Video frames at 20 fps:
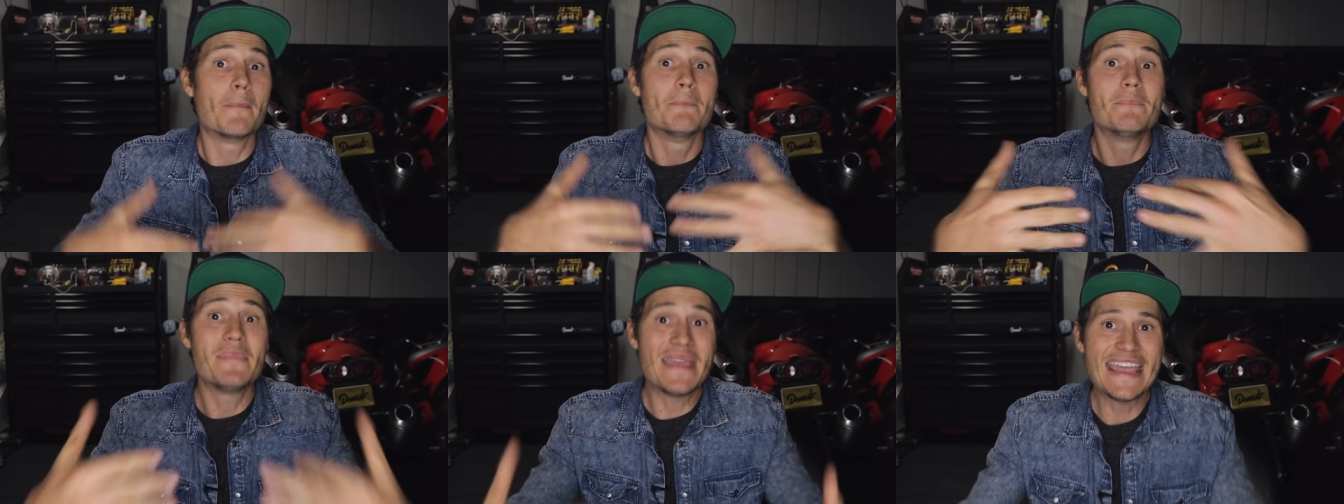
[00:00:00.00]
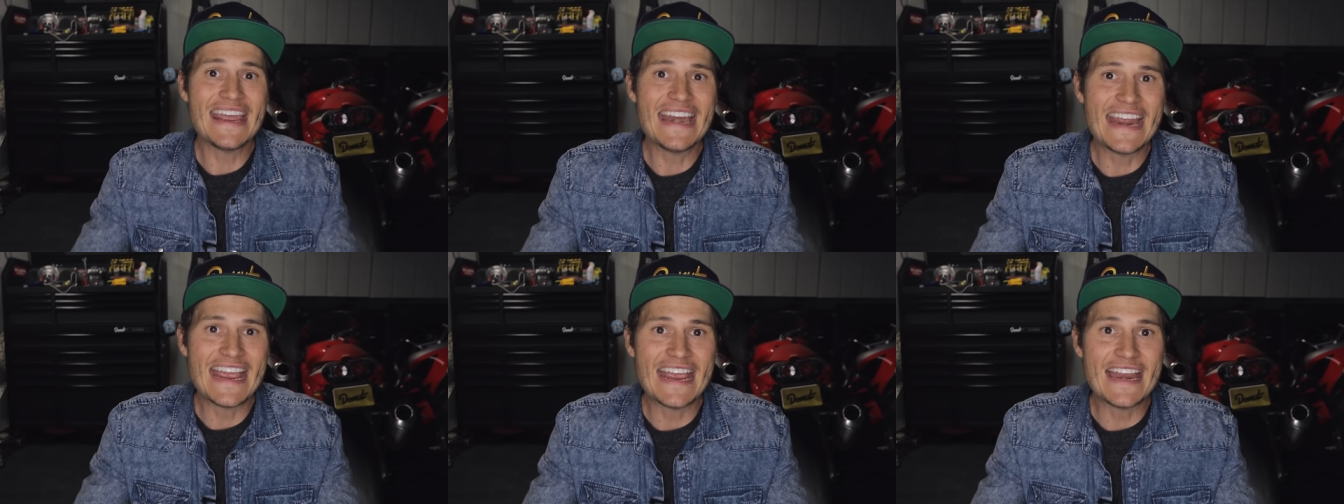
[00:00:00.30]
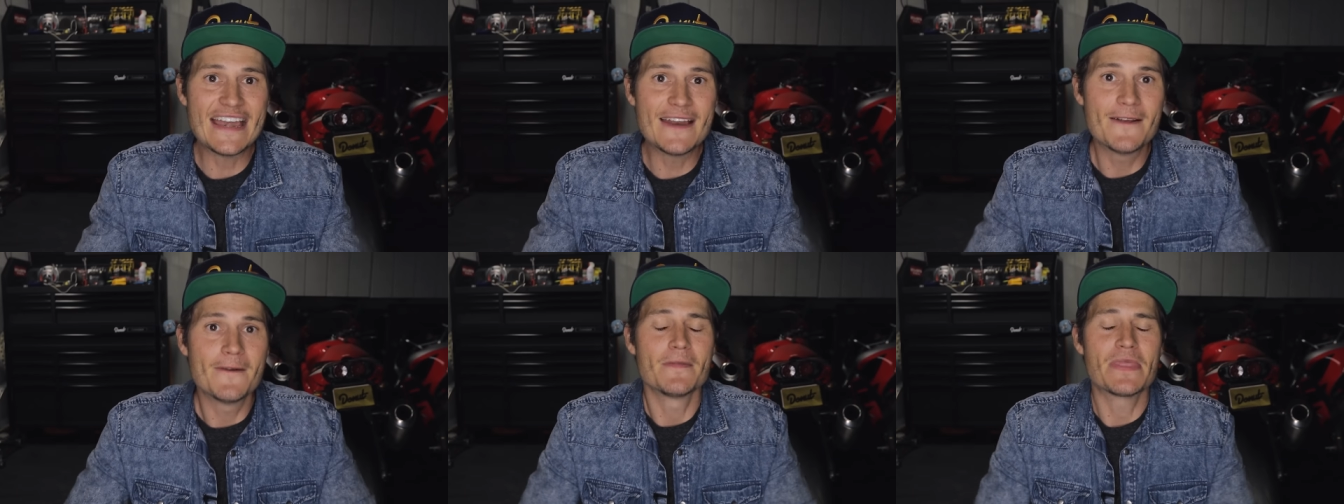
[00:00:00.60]

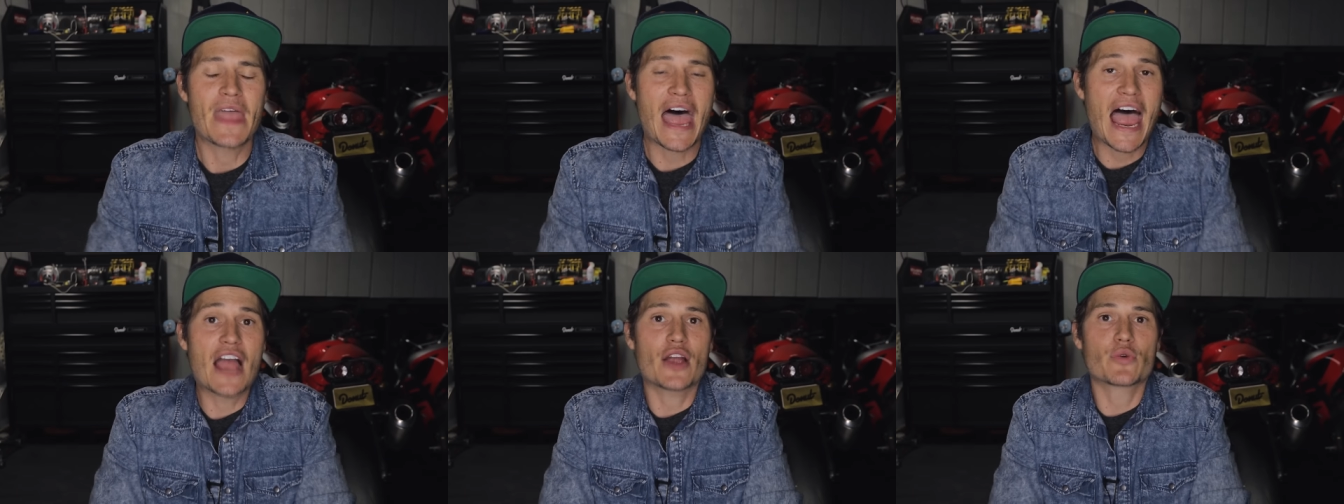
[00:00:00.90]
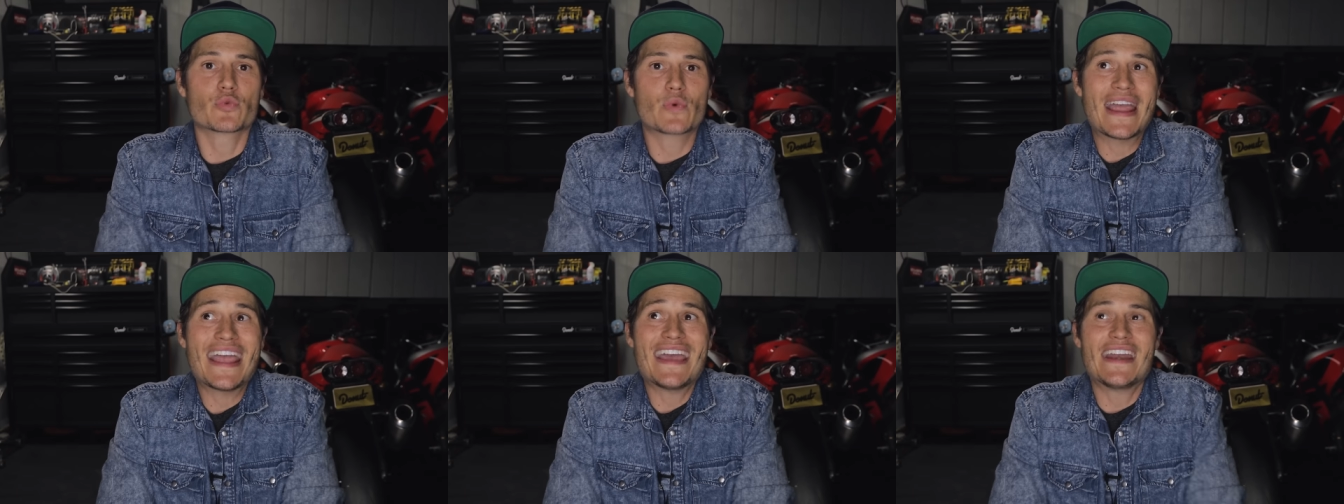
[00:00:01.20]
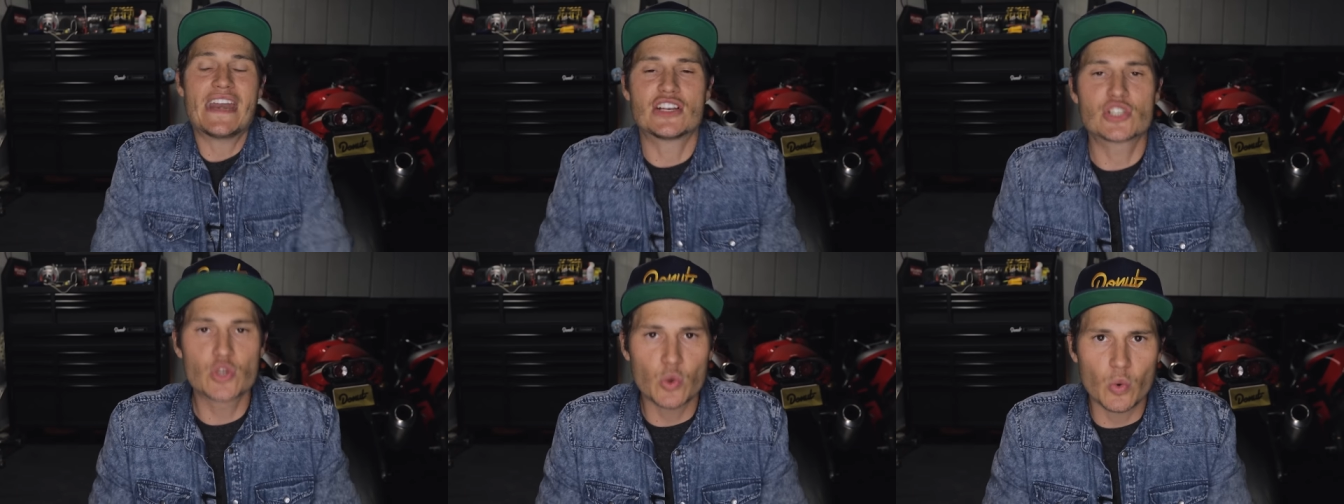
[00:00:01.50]
Meaning I
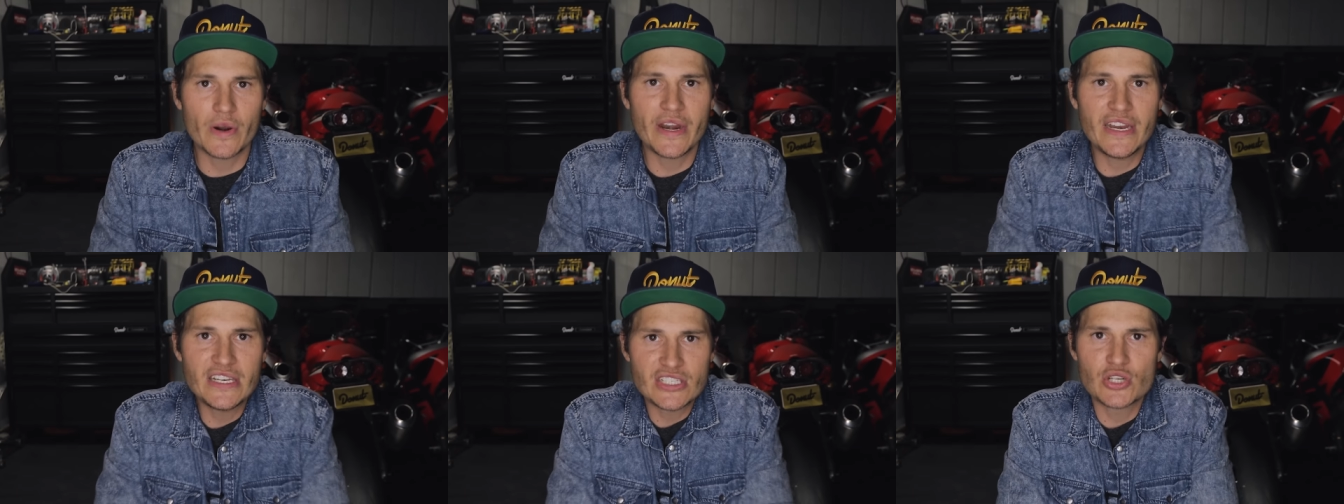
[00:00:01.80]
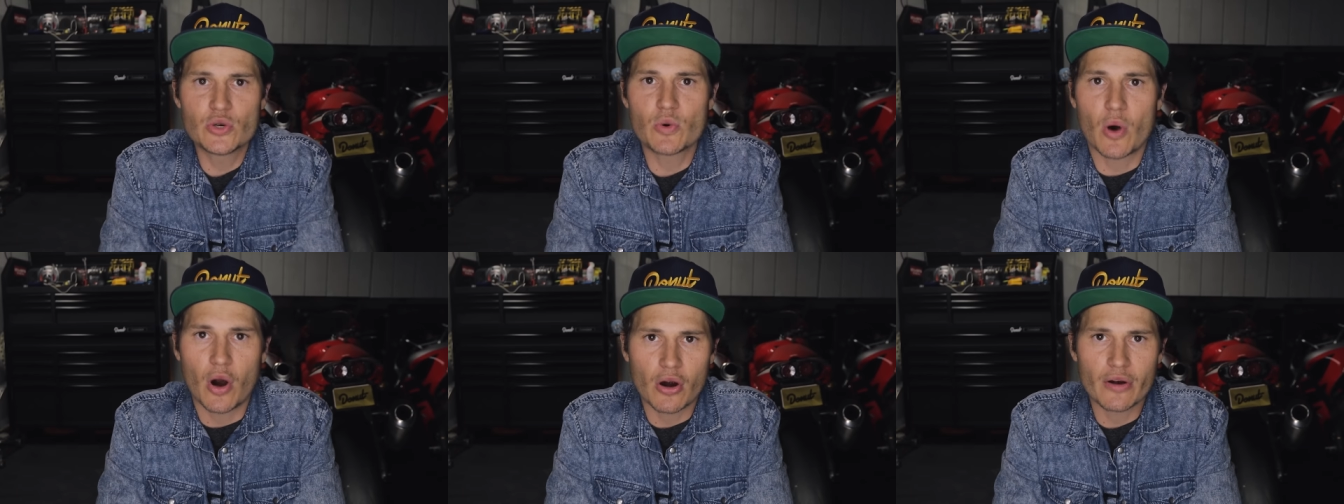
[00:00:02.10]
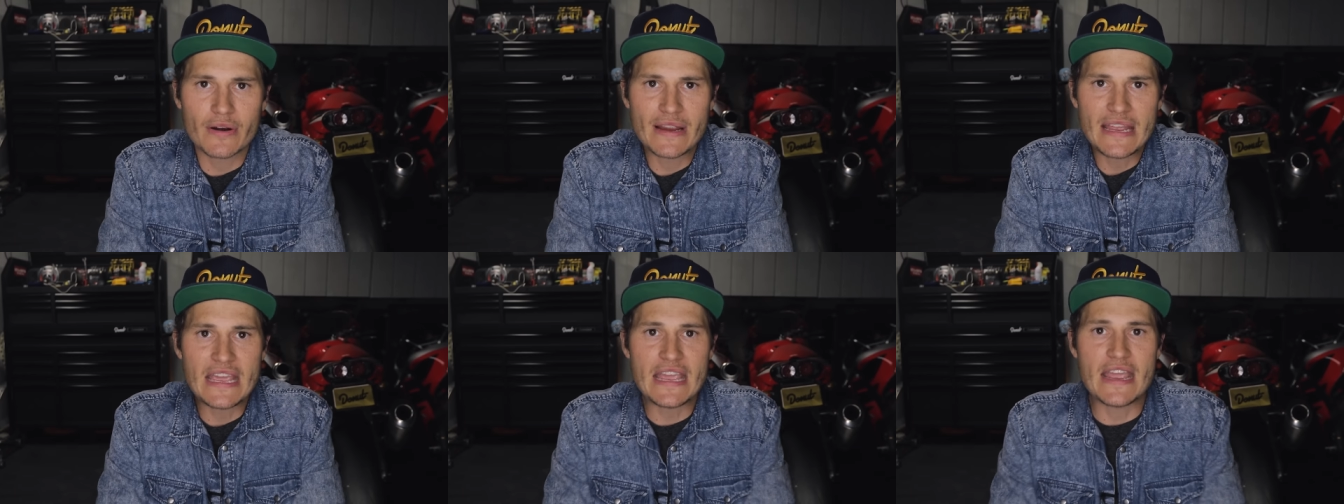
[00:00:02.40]
ran a twenty-two
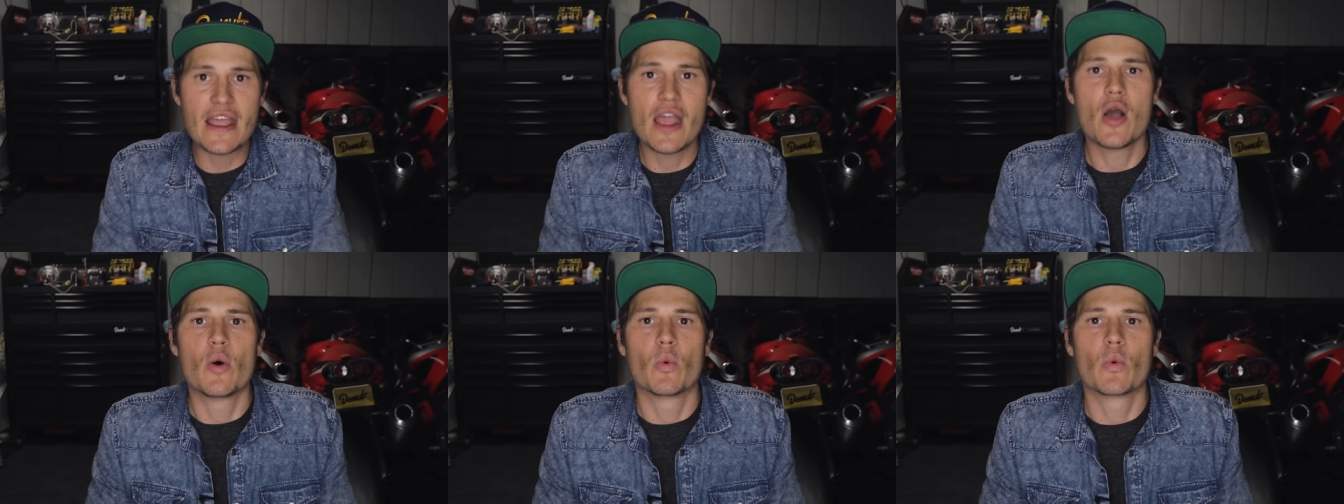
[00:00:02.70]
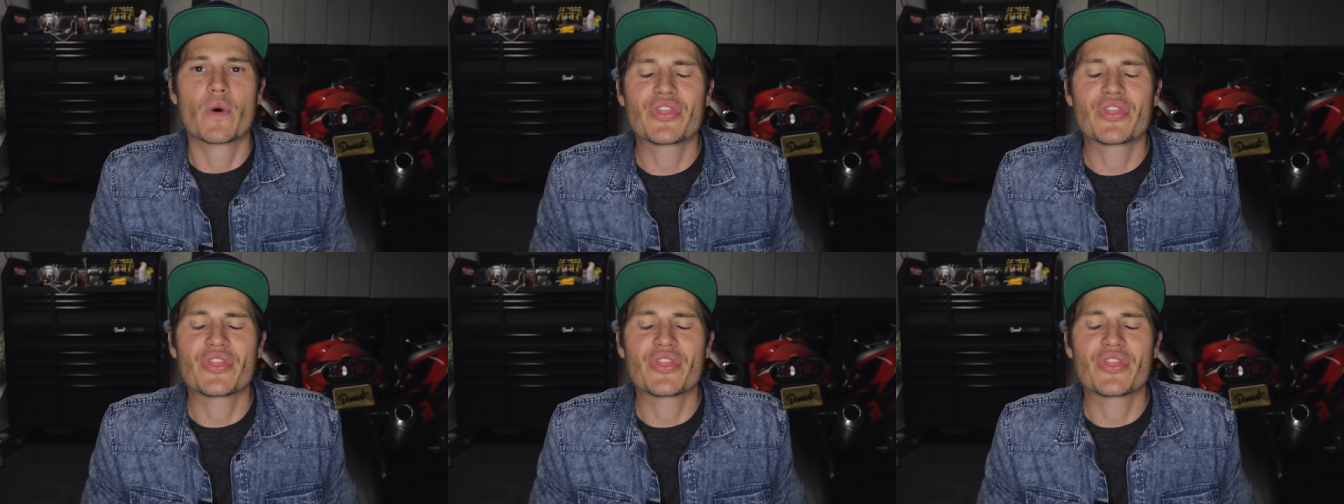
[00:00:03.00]
R E